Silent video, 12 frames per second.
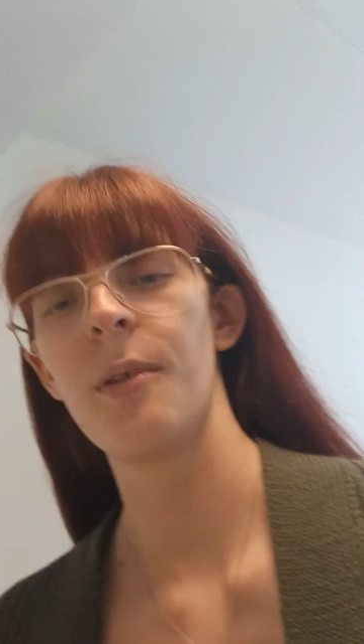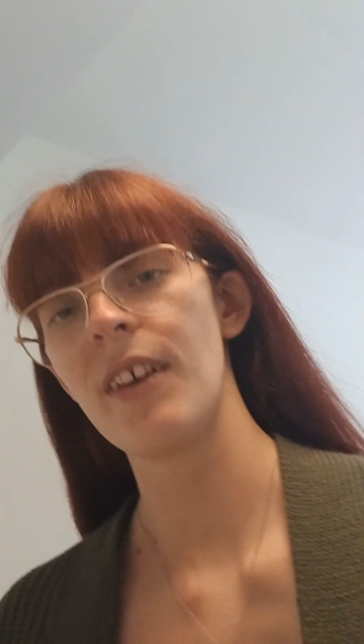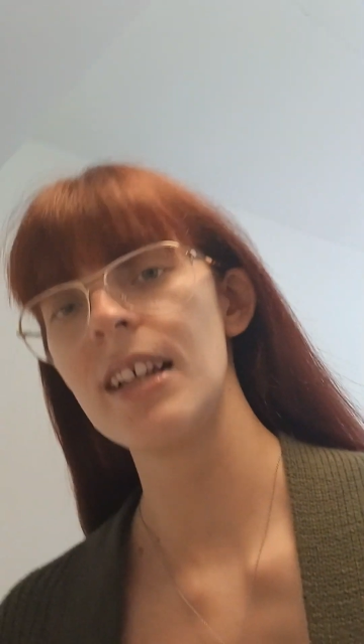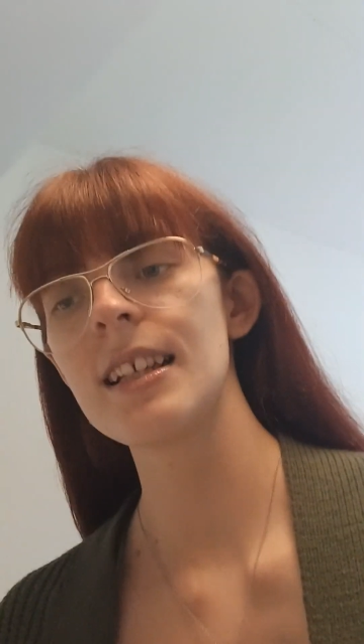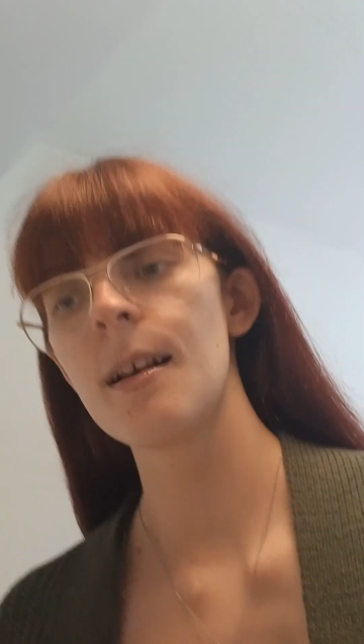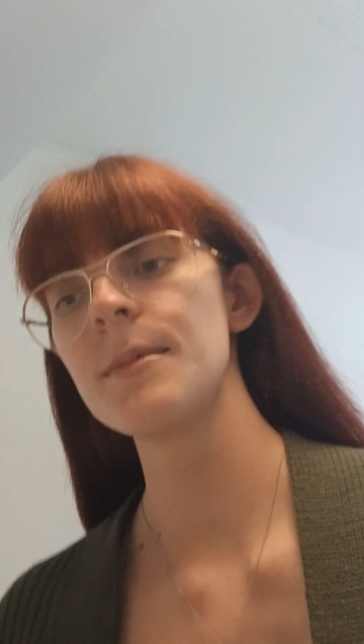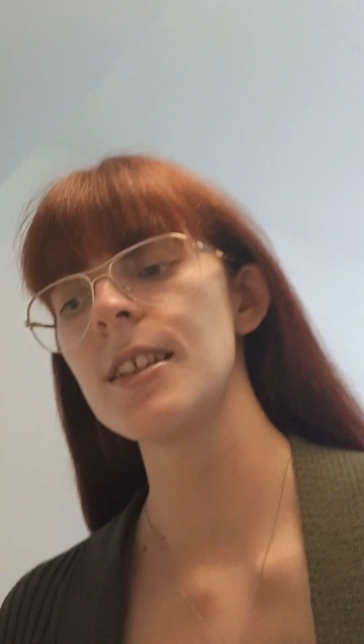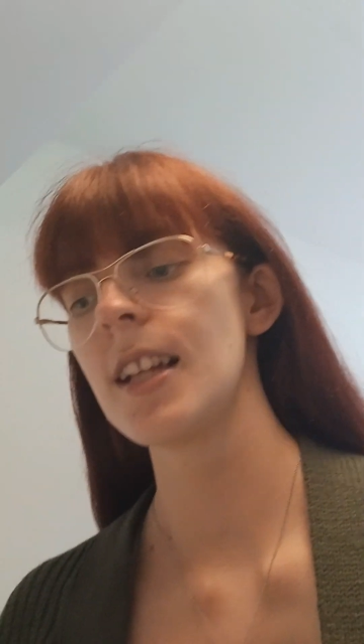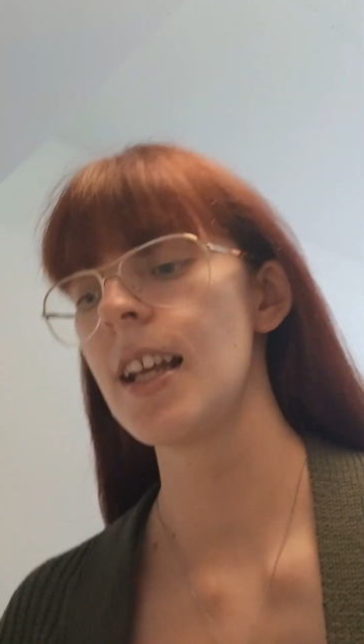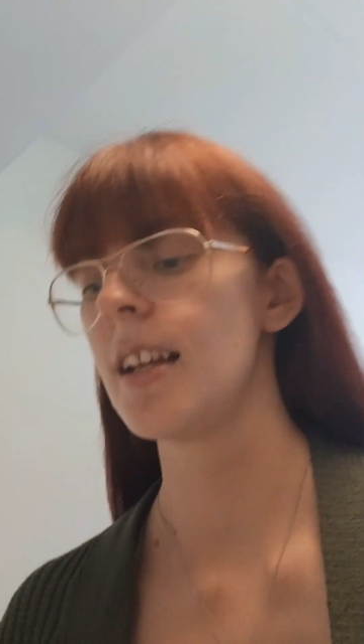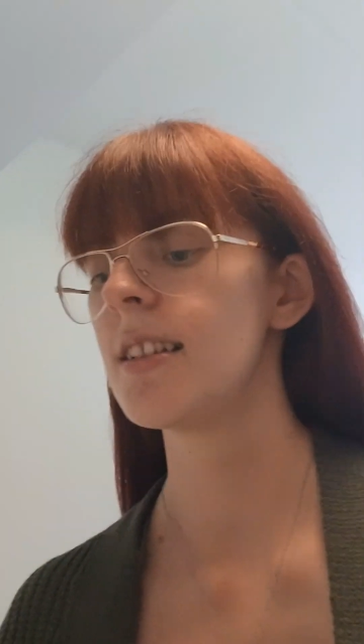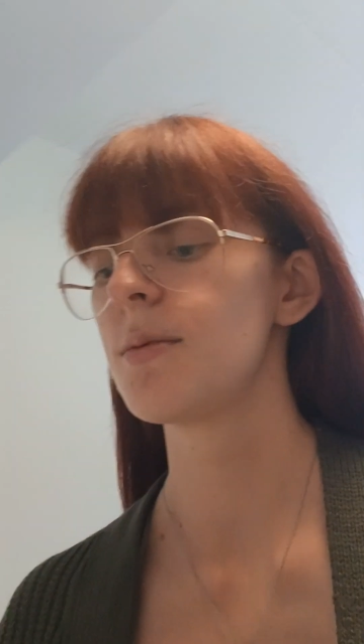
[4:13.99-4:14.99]
exams and
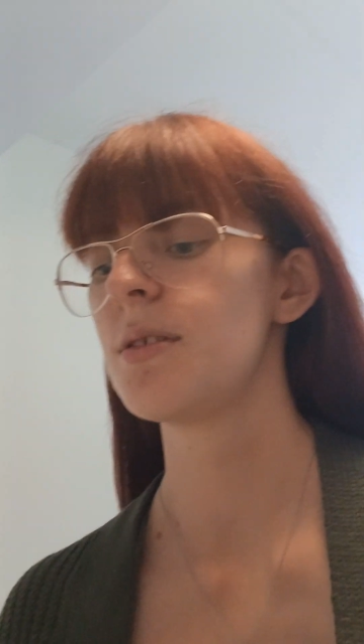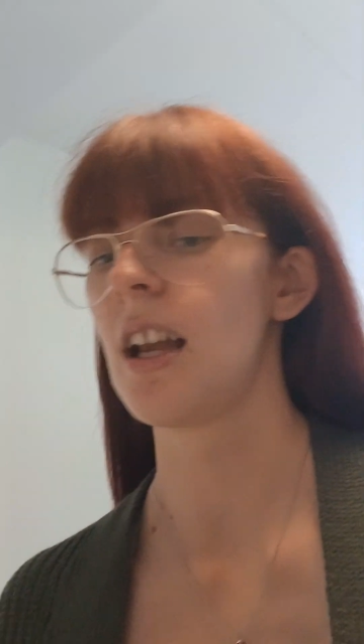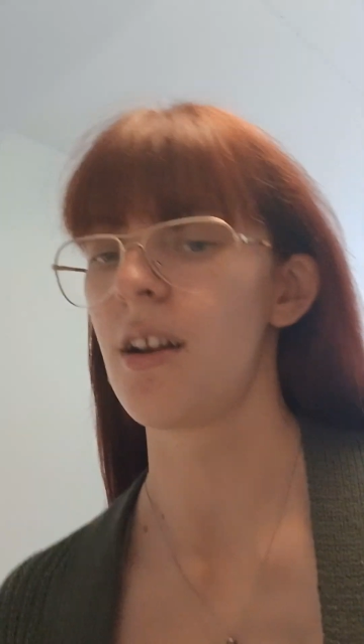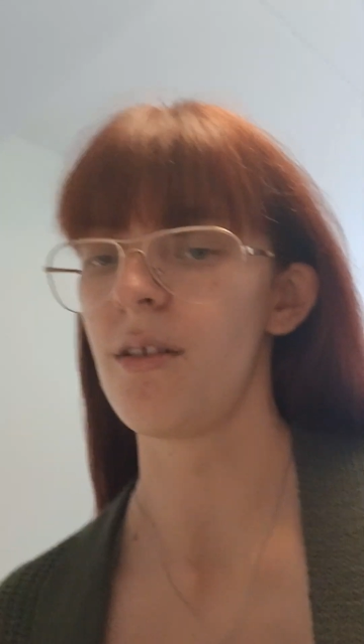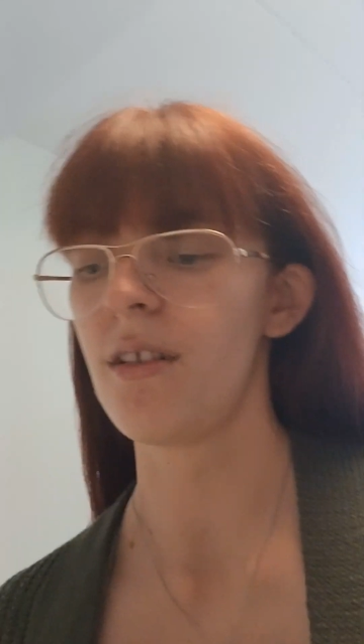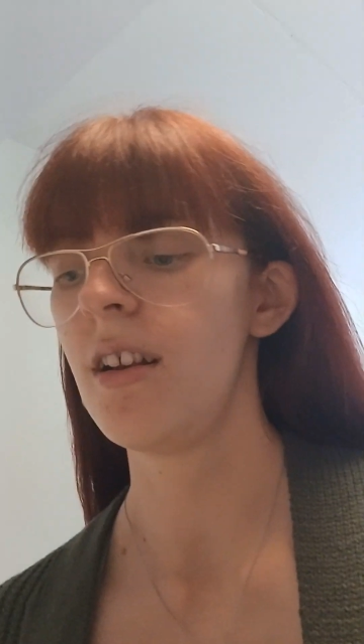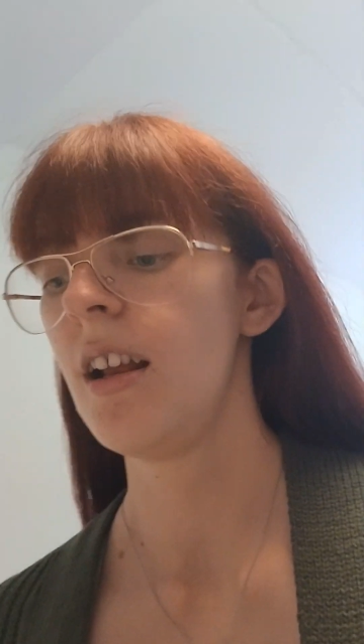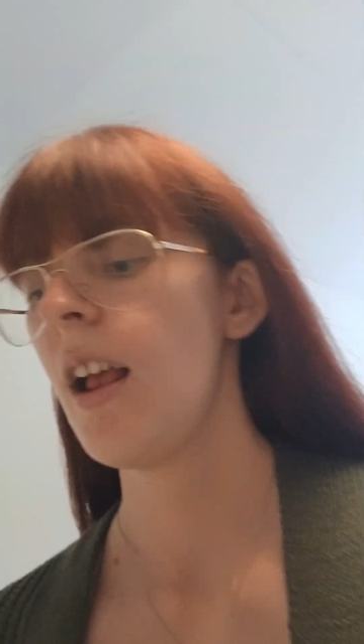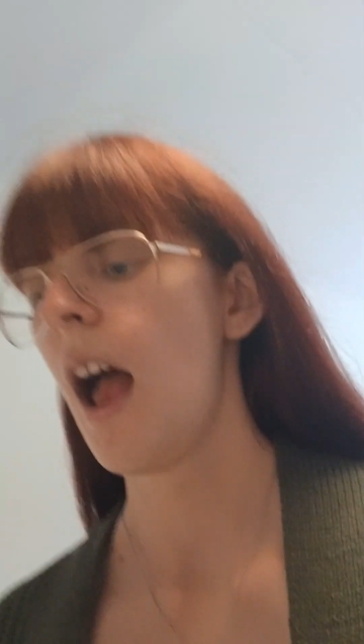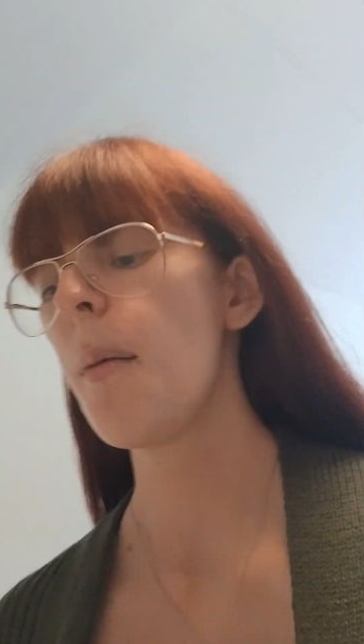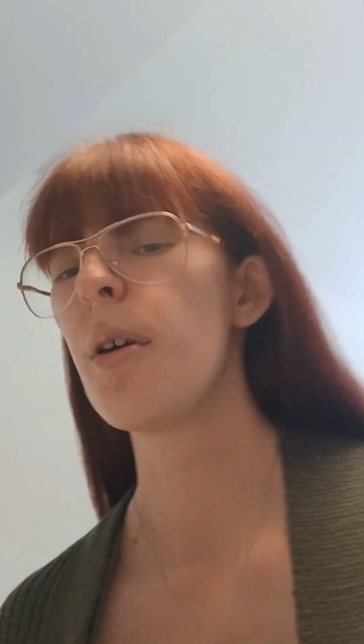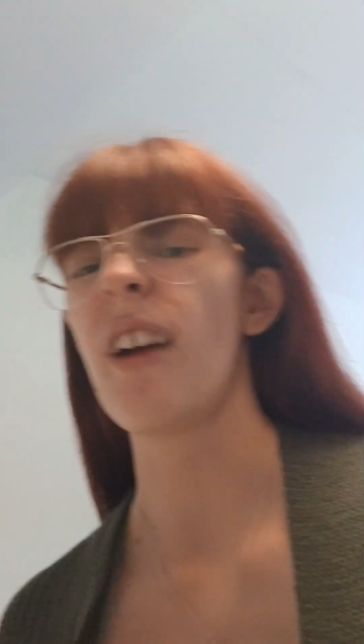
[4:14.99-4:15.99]
things, which I'm
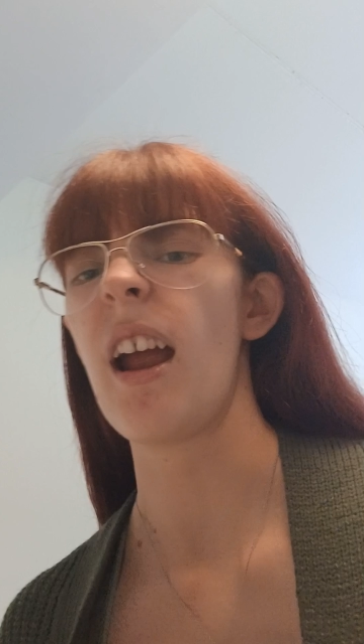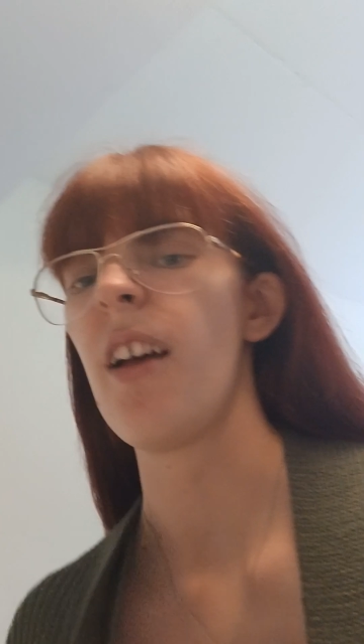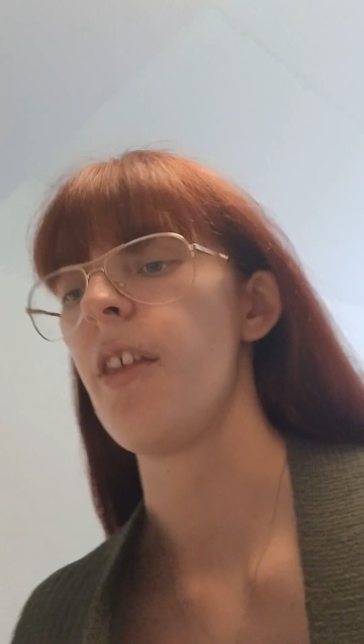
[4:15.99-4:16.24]
alright at